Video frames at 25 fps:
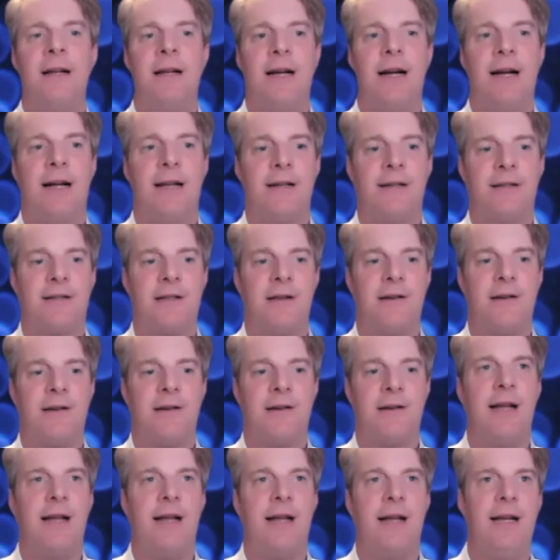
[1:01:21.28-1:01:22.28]
And so
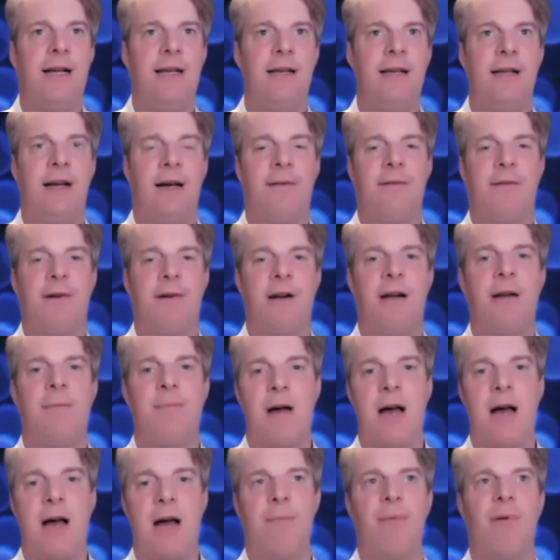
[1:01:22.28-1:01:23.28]
they need a very
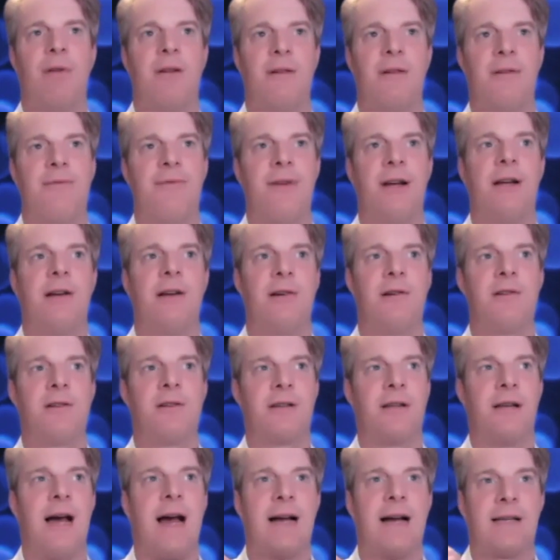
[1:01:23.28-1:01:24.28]
popular figure who's
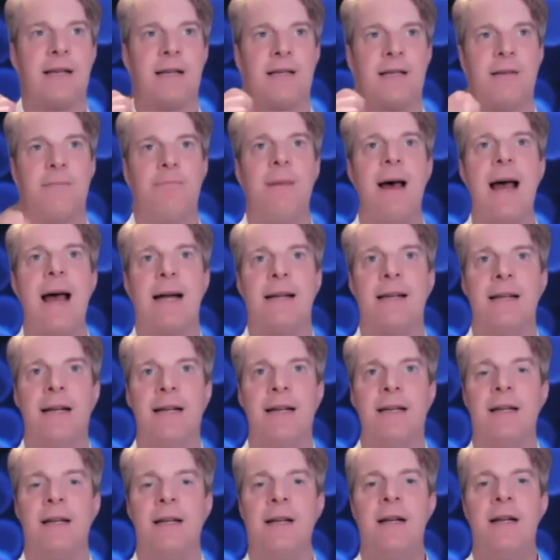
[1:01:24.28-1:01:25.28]
going to act as a magnet.